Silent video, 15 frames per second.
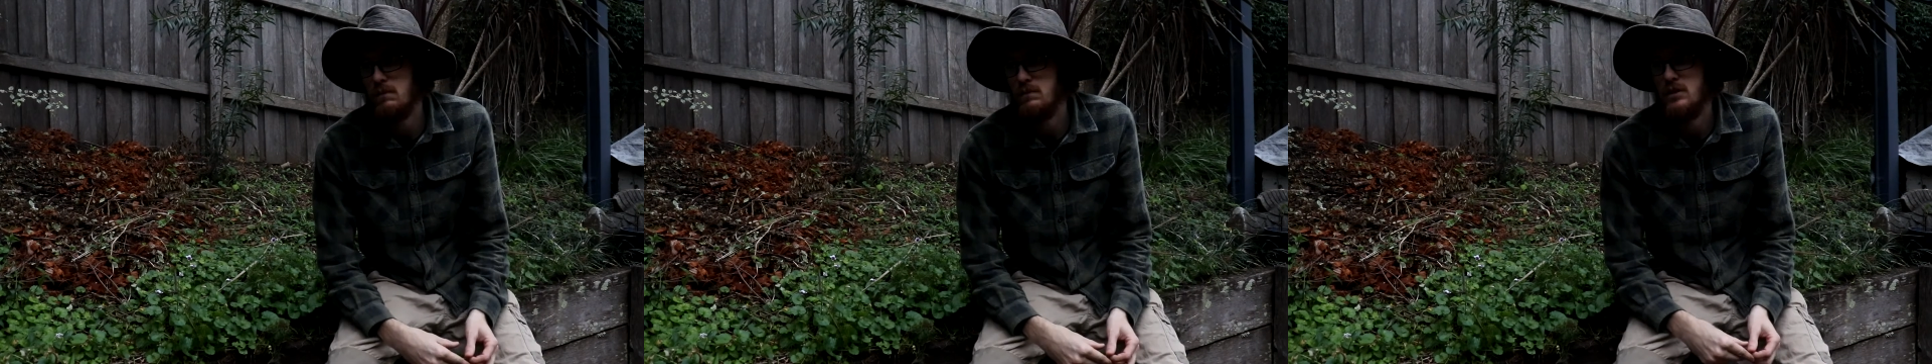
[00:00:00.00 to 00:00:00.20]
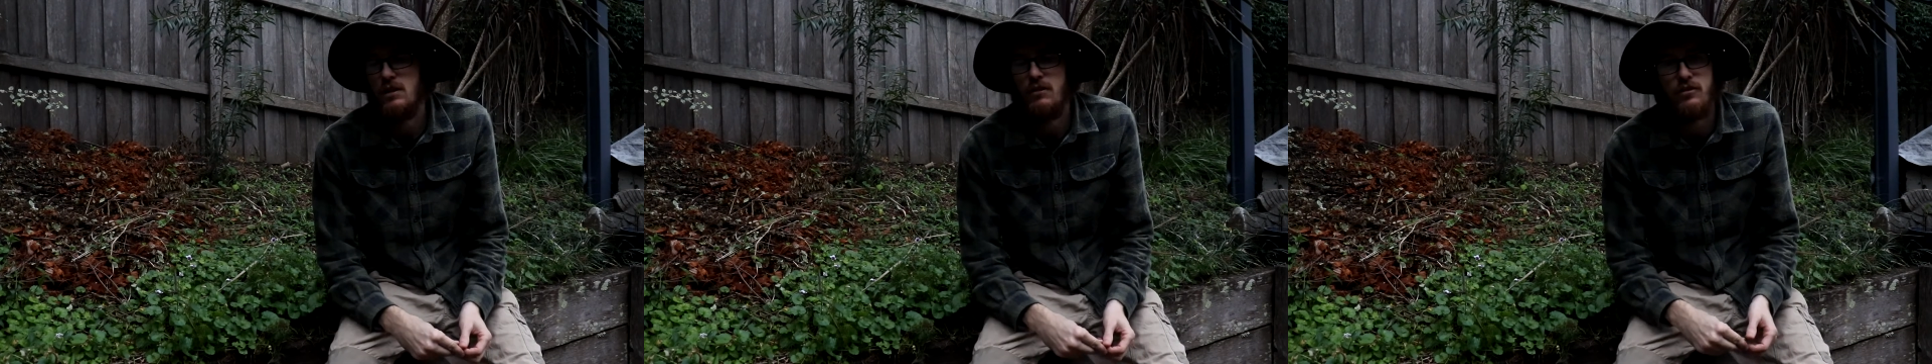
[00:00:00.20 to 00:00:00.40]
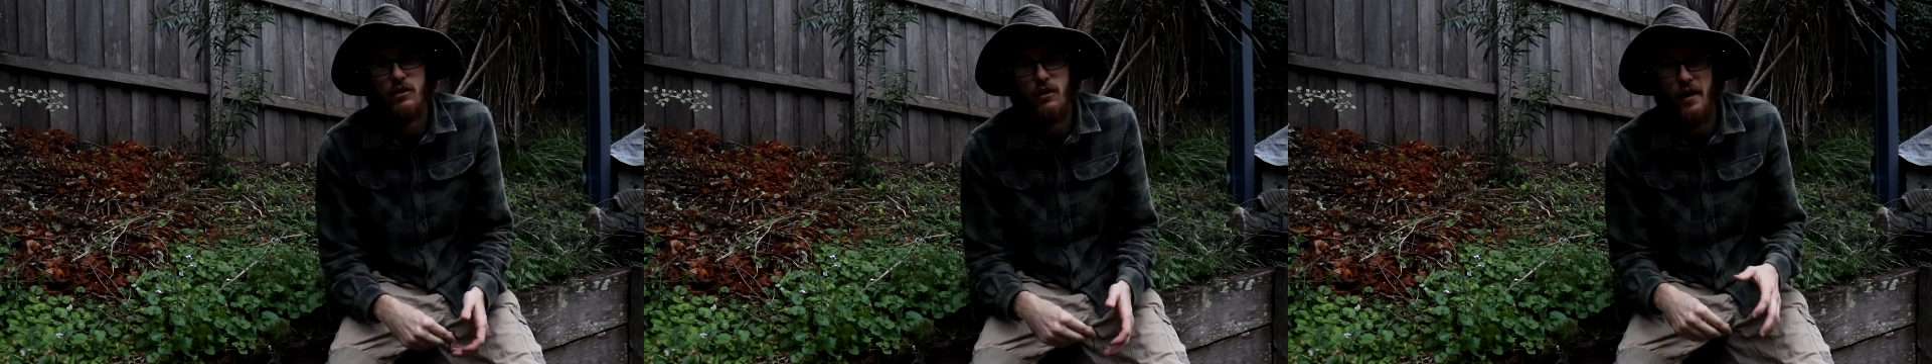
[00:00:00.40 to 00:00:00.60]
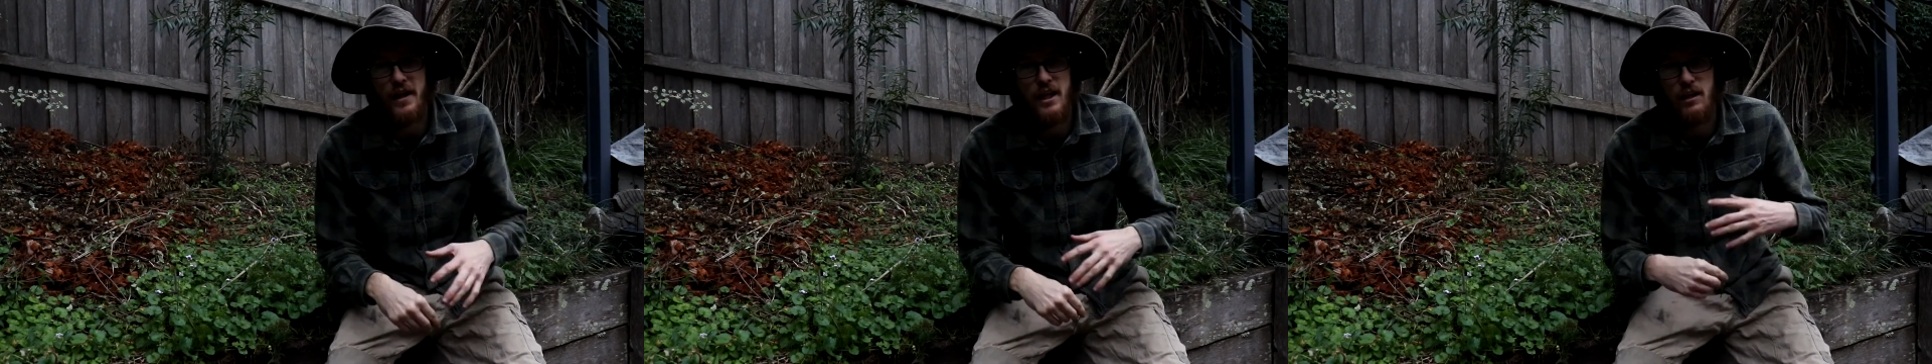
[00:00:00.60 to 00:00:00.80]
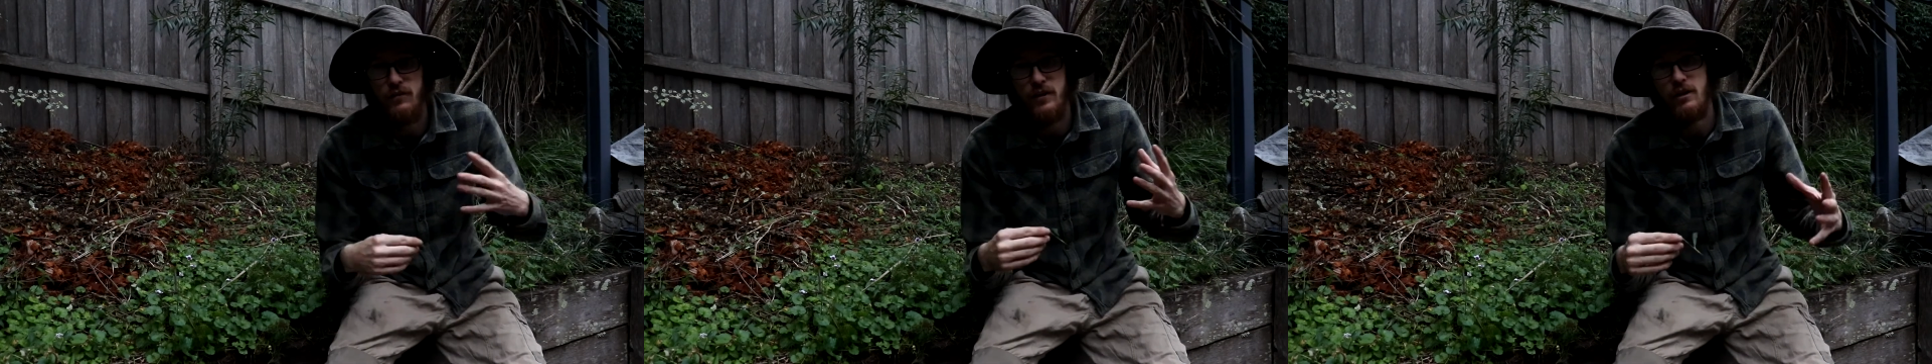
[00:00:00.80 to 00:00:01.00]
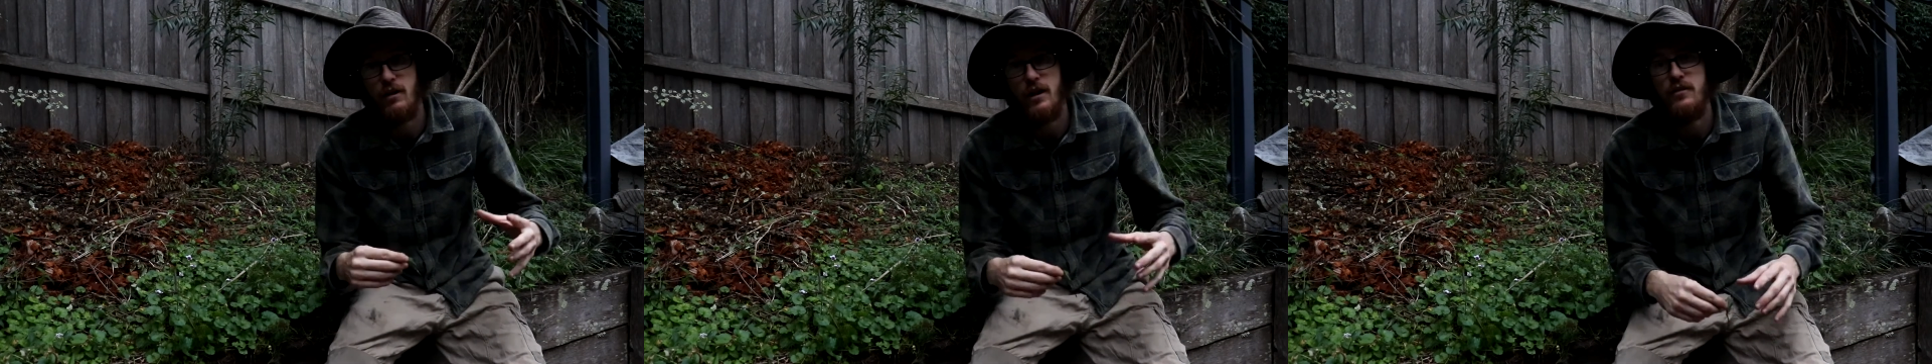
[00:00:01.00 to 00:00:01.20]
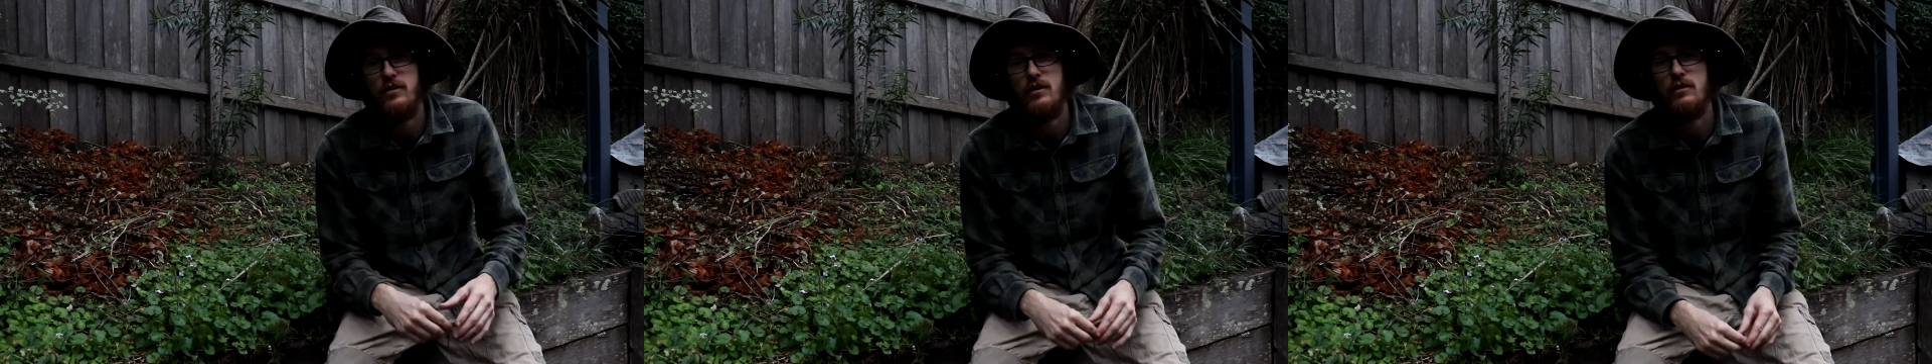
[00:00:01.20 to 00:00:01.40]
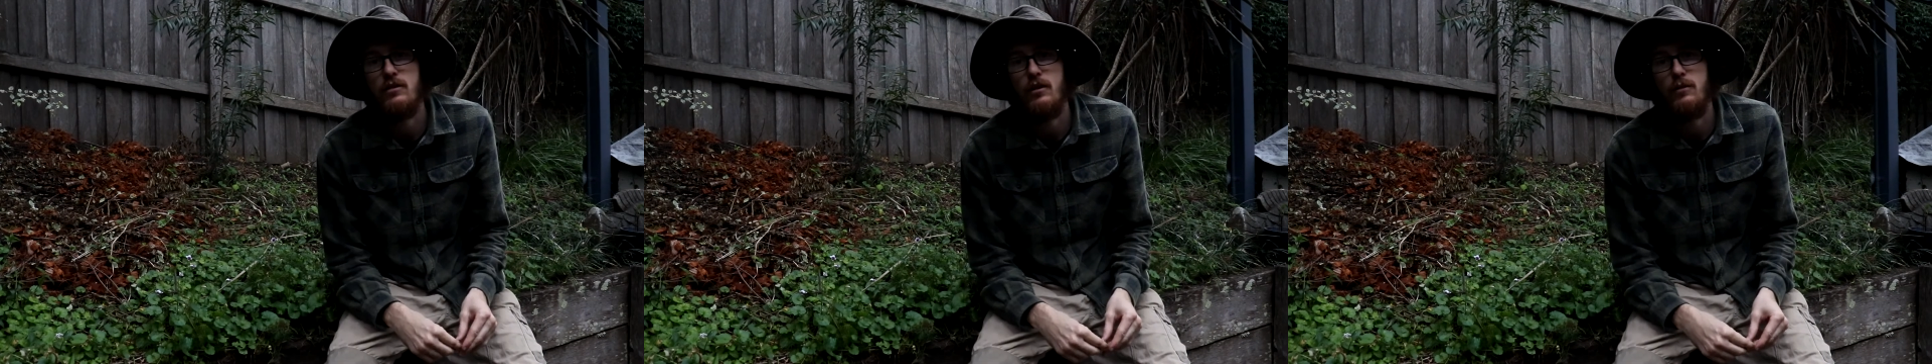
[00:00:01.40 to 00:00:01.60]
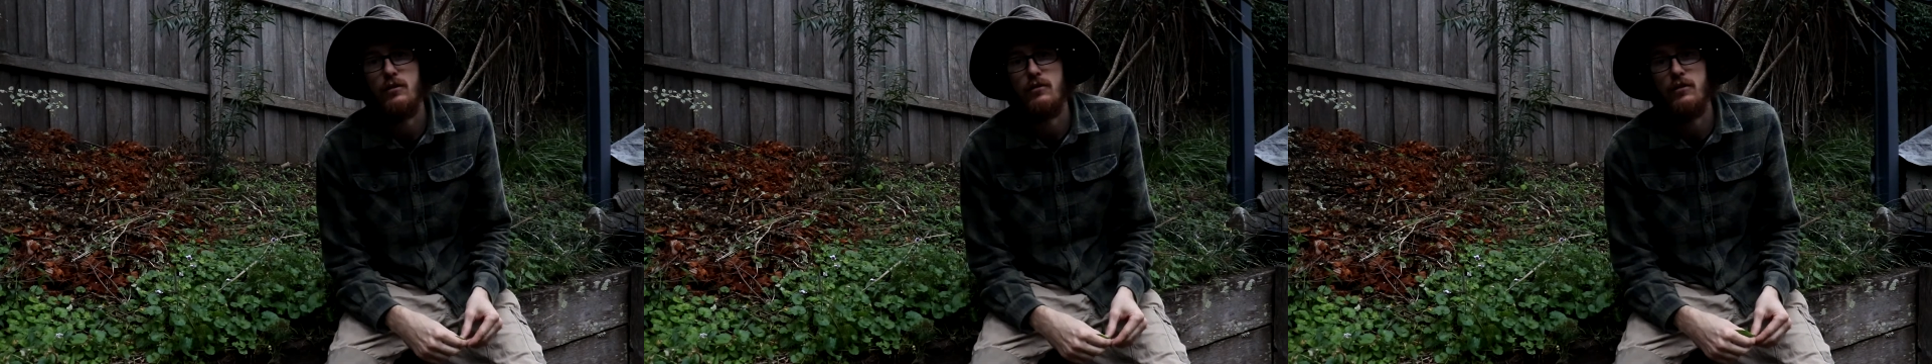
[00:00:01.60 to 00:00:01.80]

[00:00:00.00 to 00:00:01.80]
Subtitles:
So it's not like anything crazy in terms of